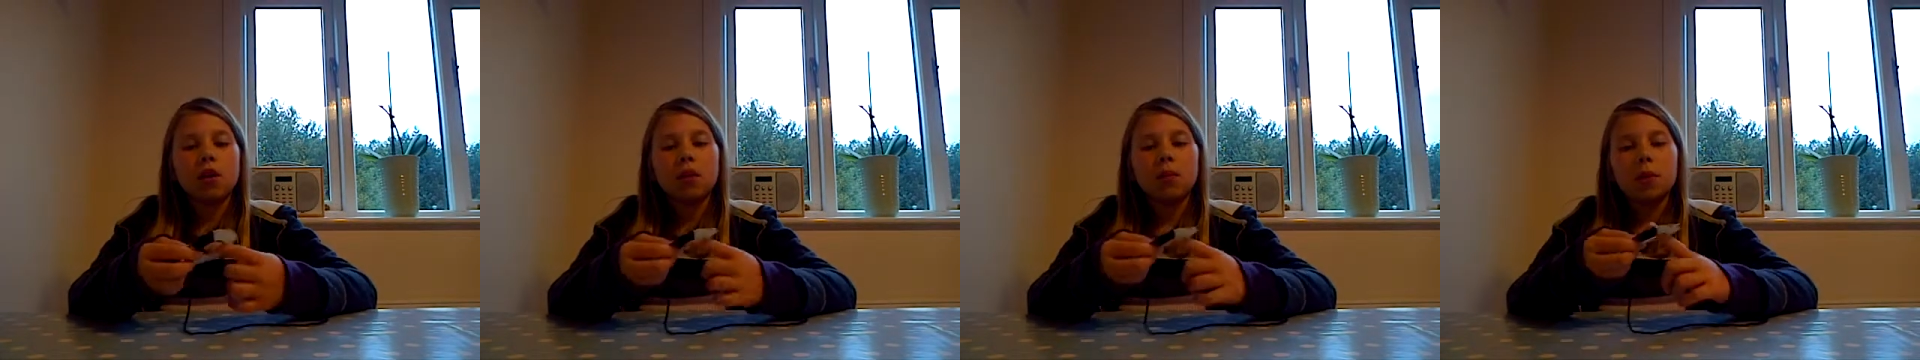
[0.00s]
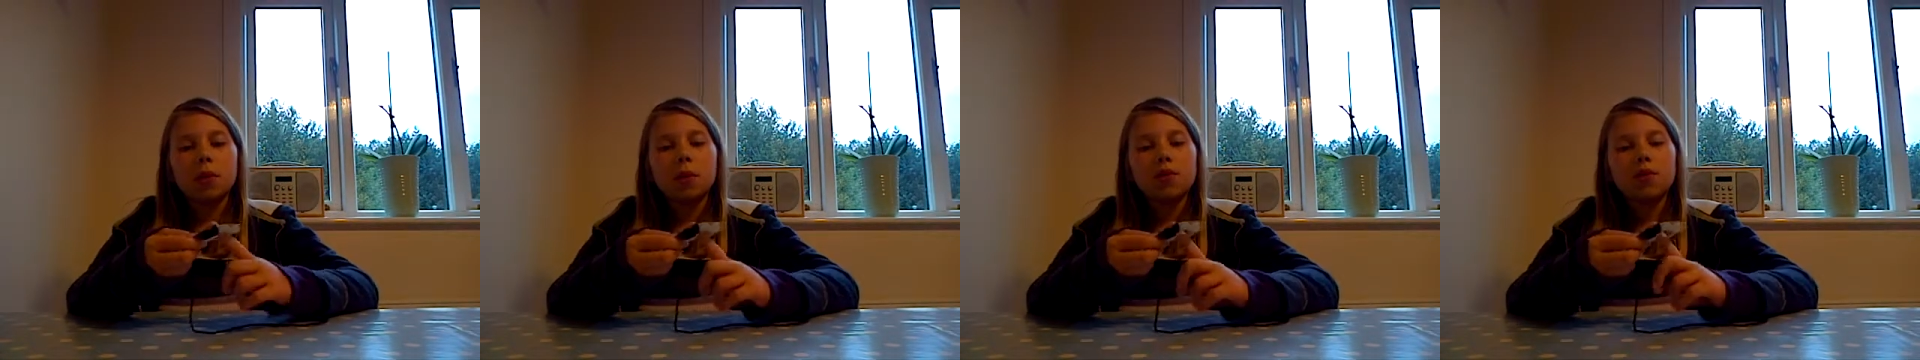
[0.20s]

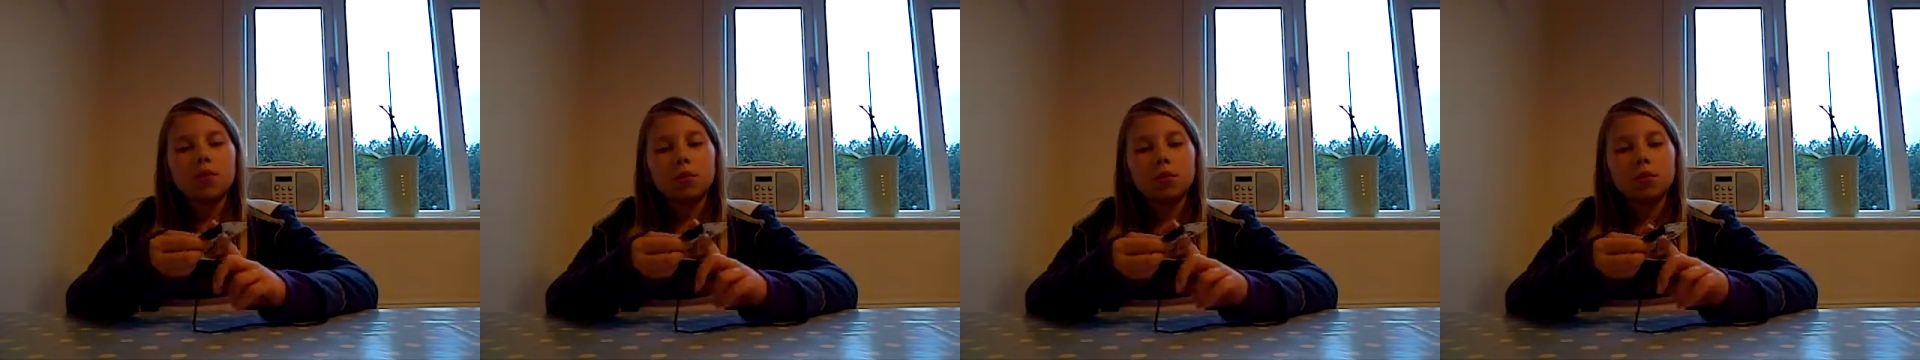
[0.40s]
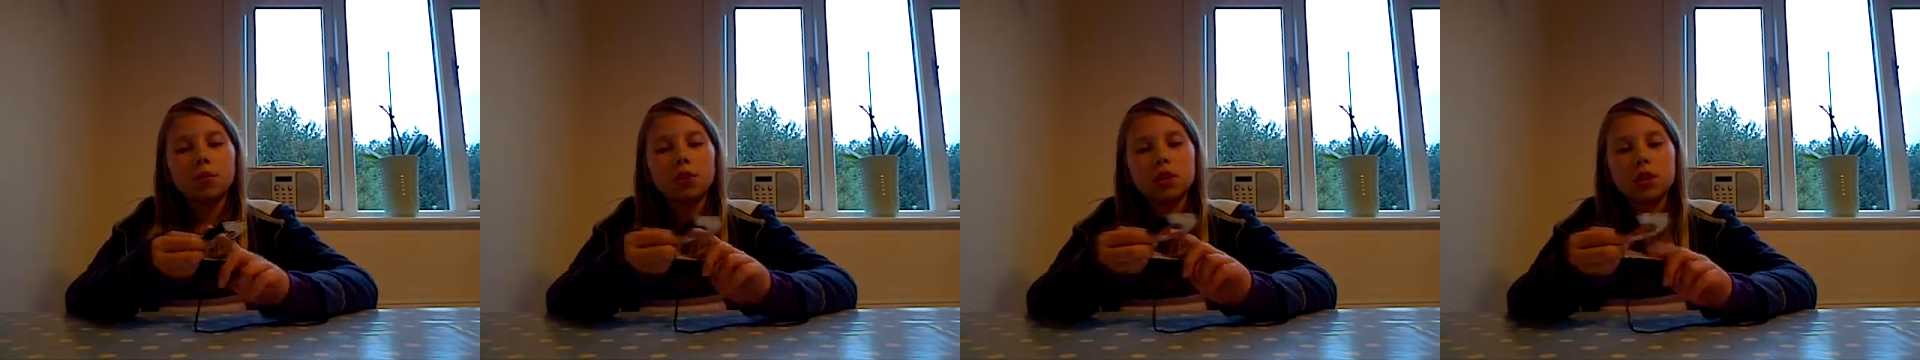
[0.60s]
But if you
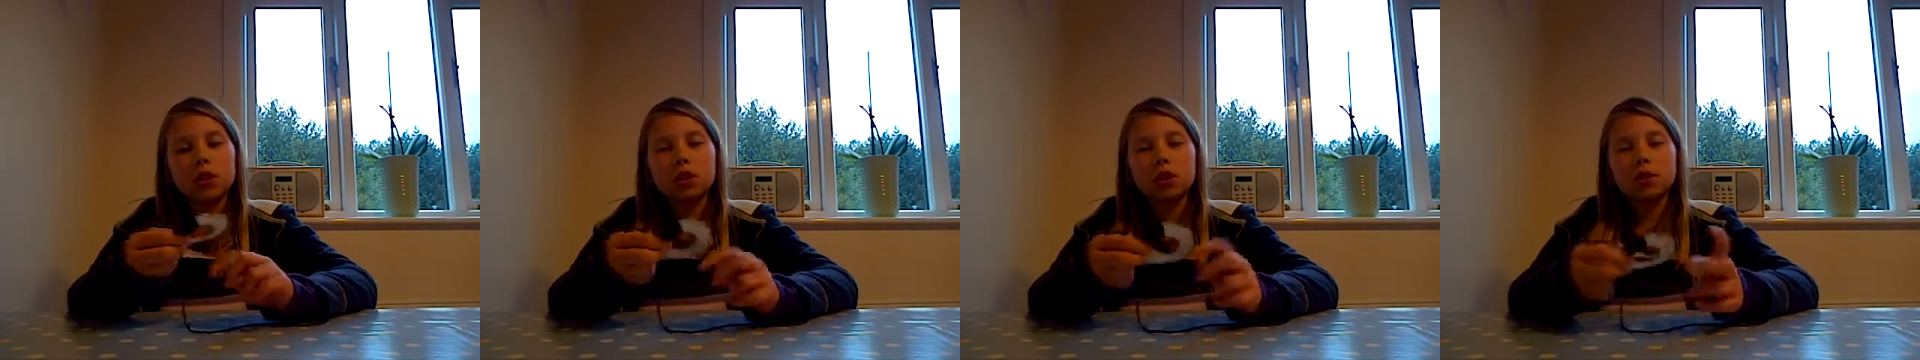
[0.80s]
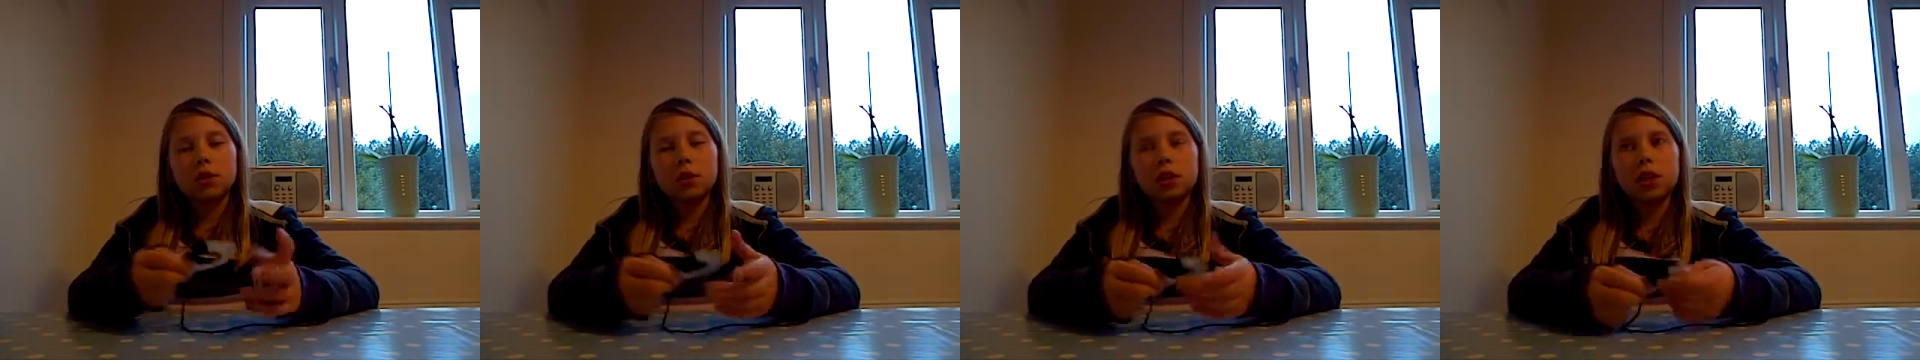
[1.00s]
want it
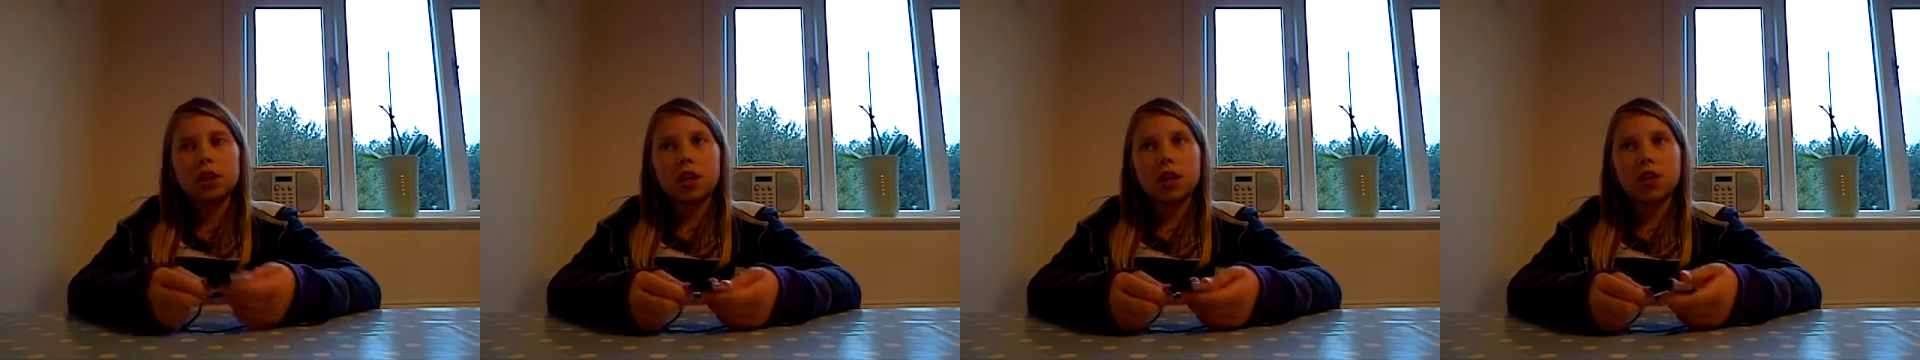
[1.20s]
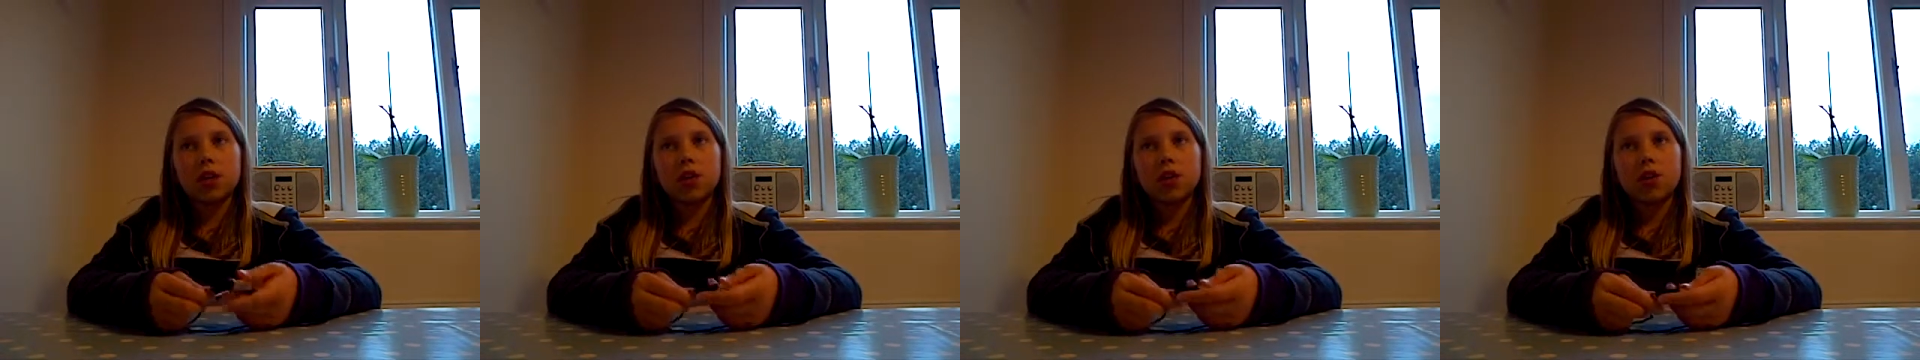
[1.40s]
to
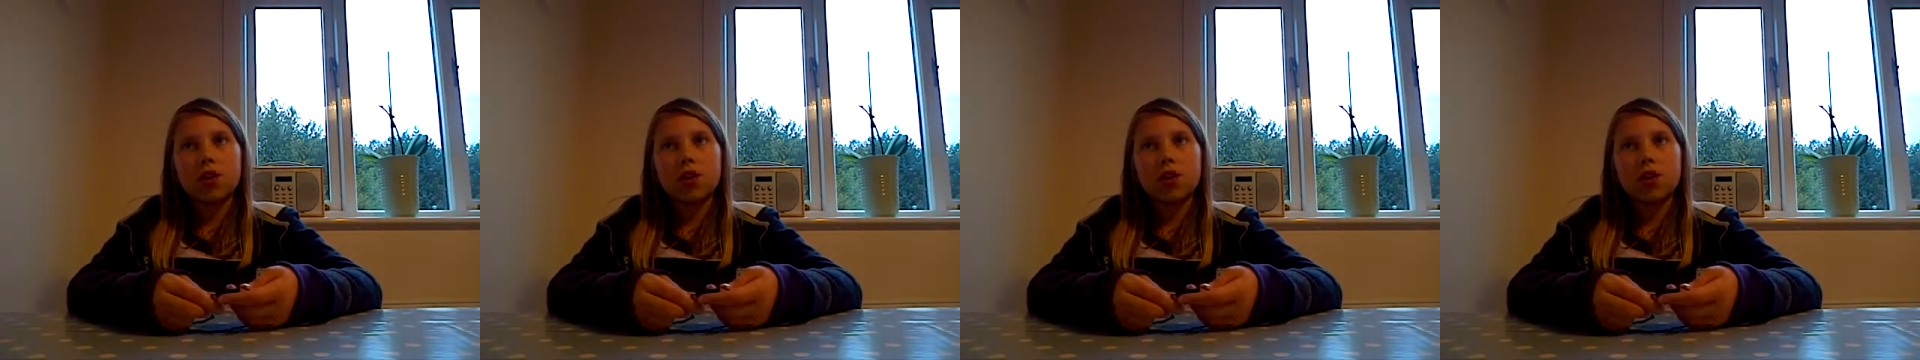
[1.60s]
be